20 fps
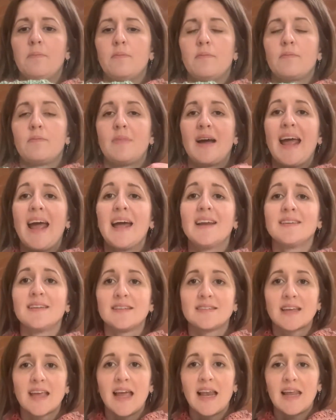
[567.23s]
my hand
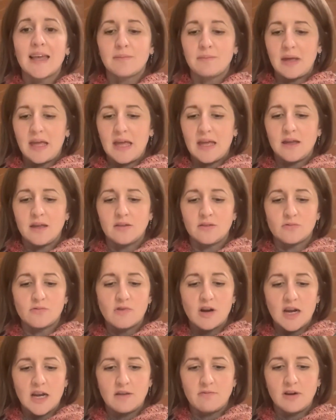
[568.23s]
is killing me. It's
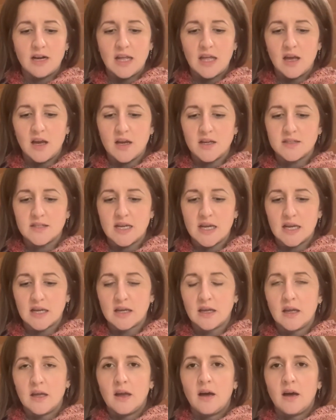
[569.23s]
really, really hurting.